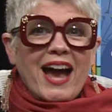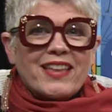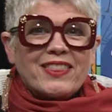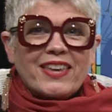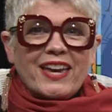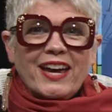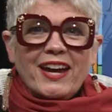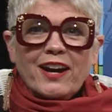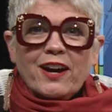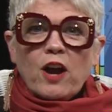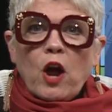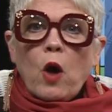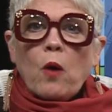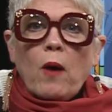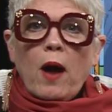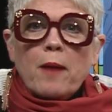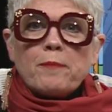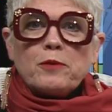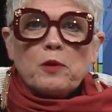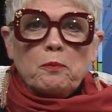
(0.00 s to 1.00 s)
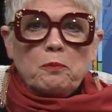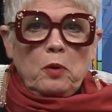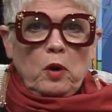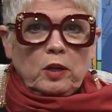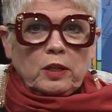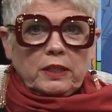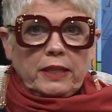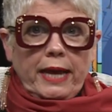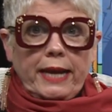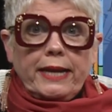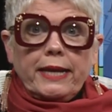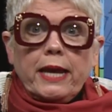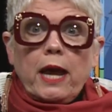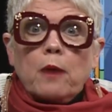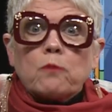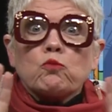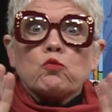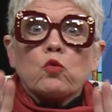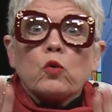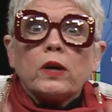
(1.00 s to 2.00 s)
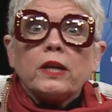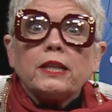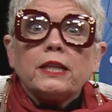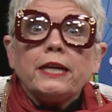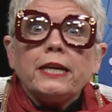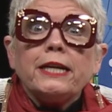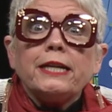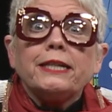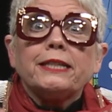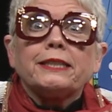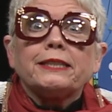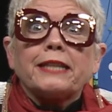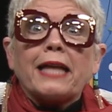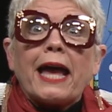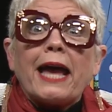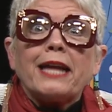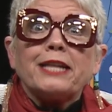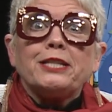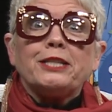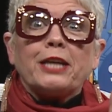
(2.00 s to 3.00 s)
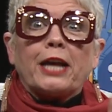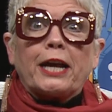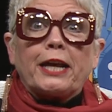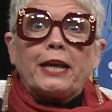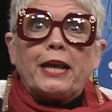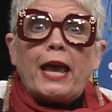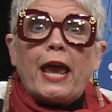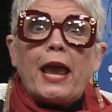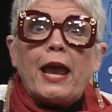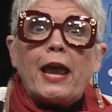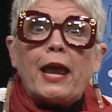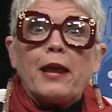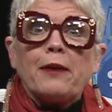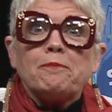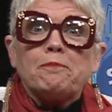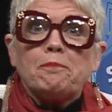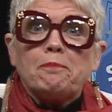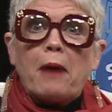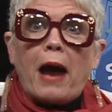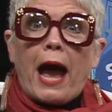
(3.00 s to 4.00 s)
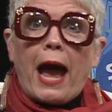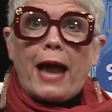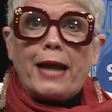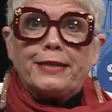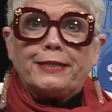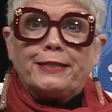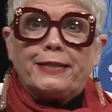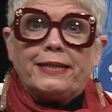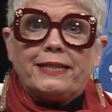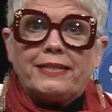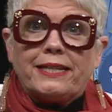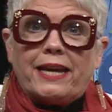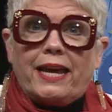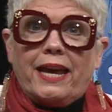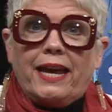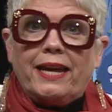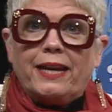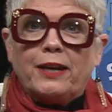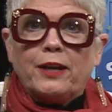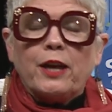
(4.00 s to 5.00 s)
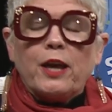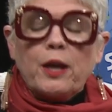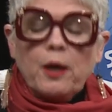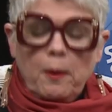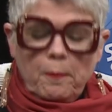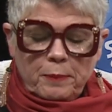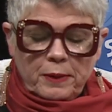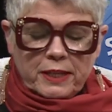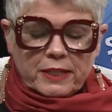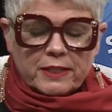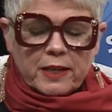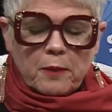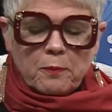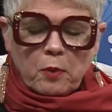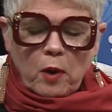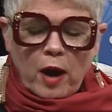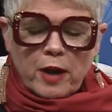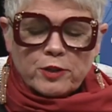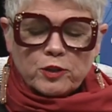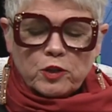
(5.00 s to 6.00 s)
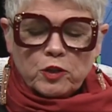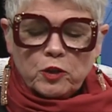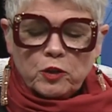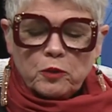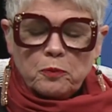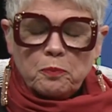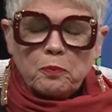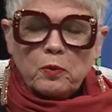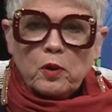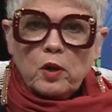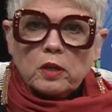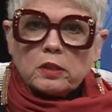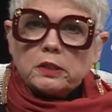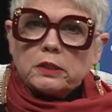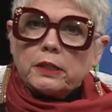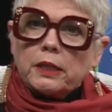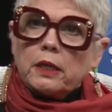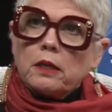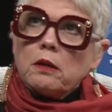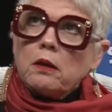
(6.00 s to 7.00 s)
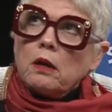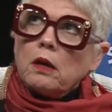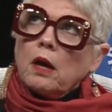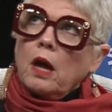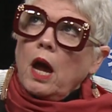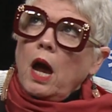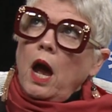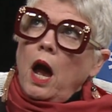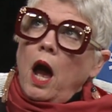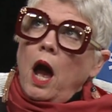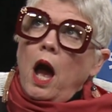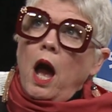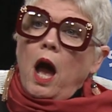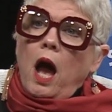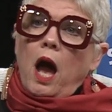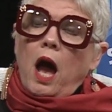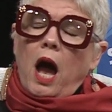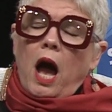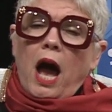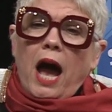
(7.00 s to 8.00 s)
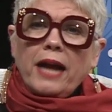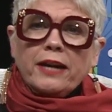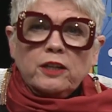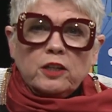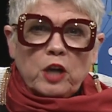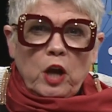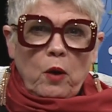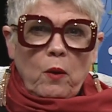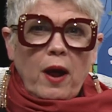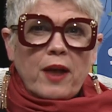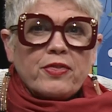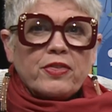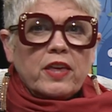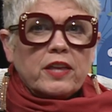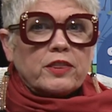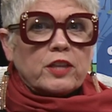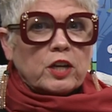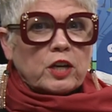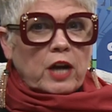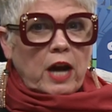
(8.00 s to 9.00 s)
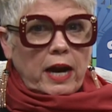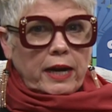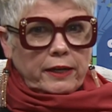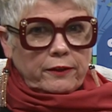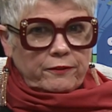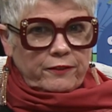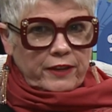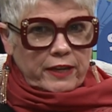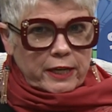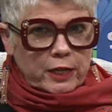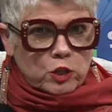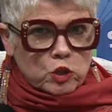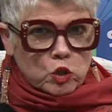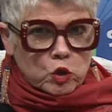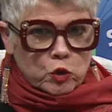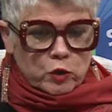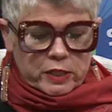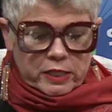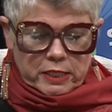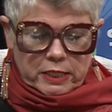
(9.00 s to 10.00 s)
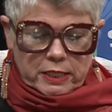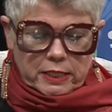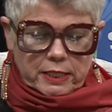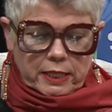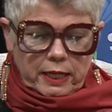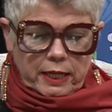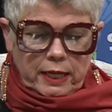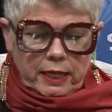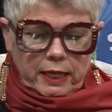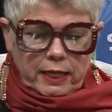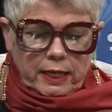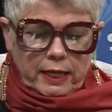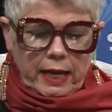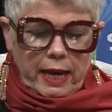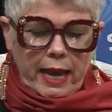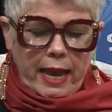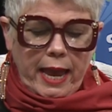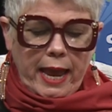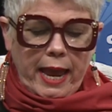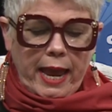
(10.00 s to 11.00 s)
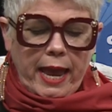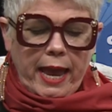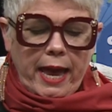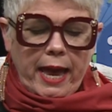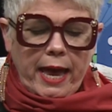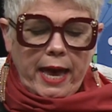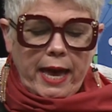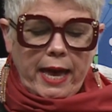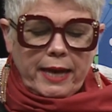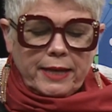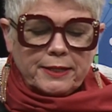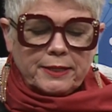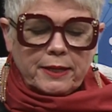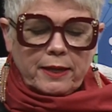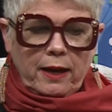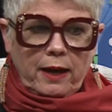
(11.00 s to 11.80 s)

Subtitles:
there. Oh, I'm the book lady. I'm really glad you came by today because I brought two books that, I don't know, I think they're kind of interesting, and